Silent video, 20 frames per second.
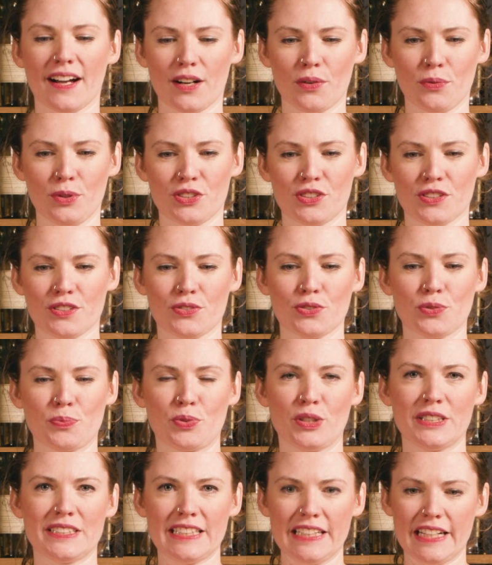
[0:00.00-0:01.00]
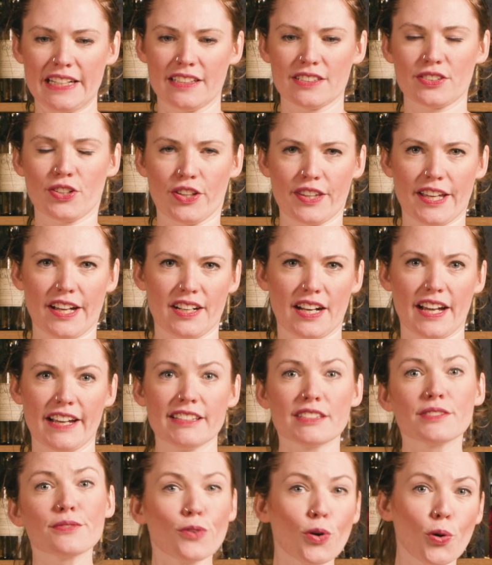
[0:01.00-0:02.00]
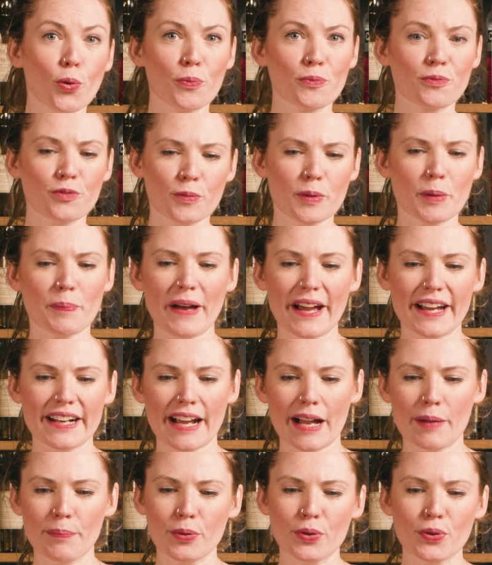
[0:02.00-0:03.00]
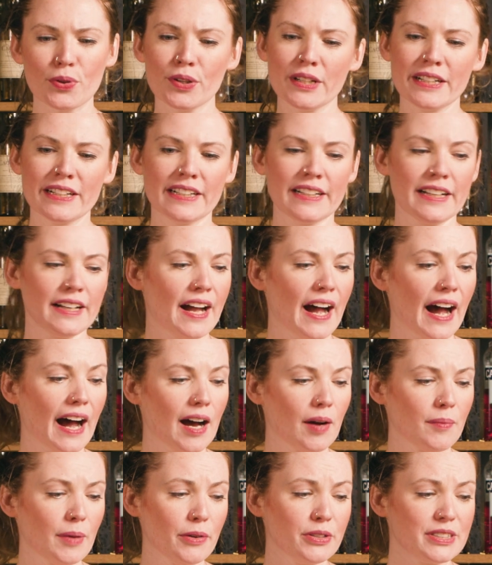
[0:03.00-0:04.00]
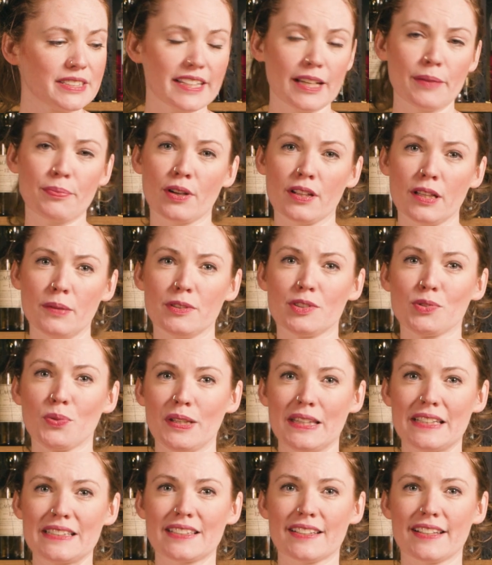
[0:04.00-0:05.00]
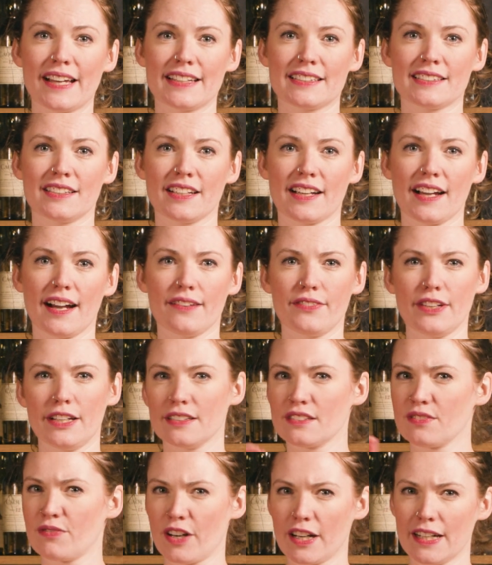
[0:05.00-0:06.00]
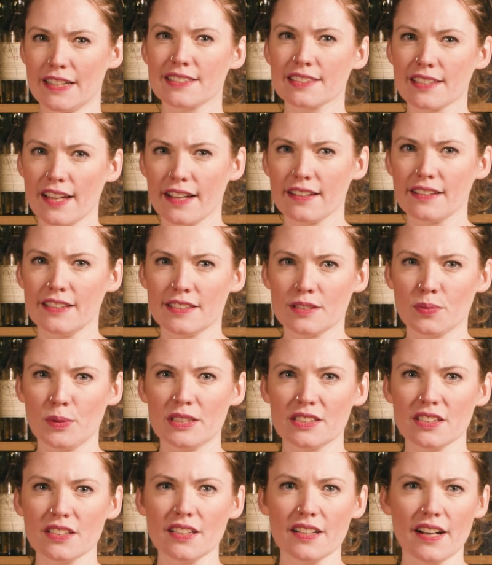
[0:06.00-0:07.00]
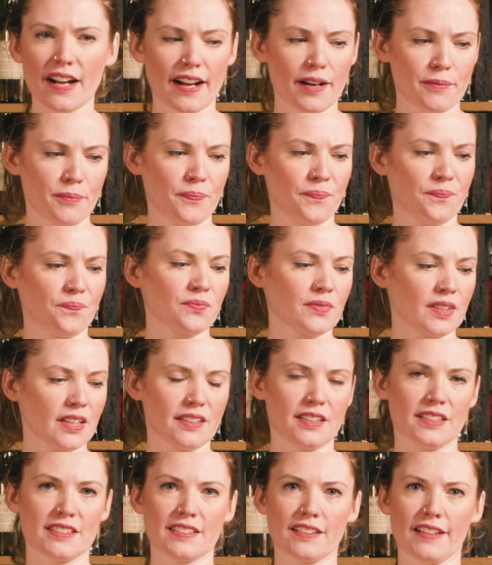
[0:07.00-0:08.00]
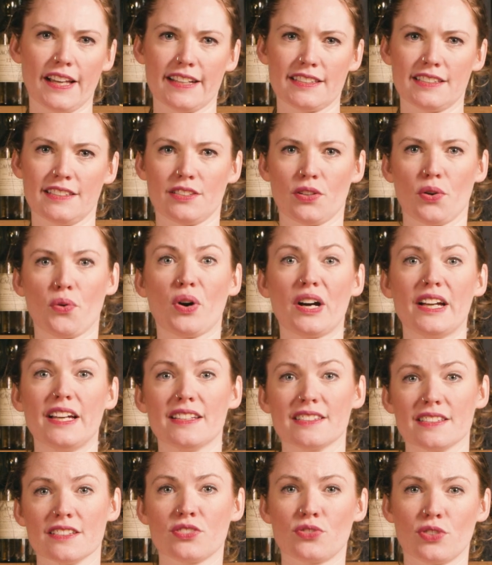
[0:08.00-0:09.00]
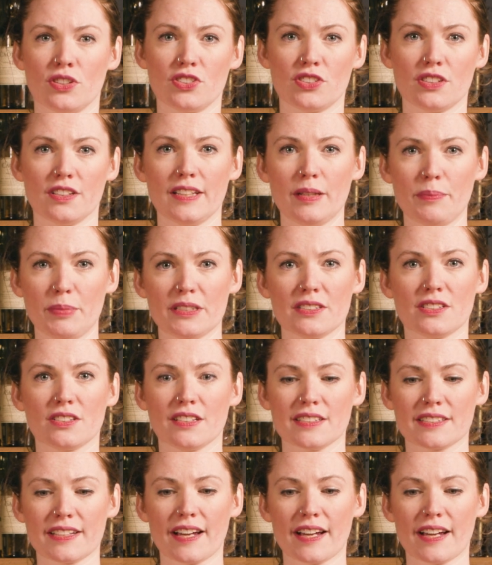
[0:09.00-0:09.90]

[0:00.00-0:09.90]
which is so pretty, and it's got that nice foam from the pineapple. I would say probably between the Select and agave, it's very slightly sweeter. The Select isn't quite as astringently bitter as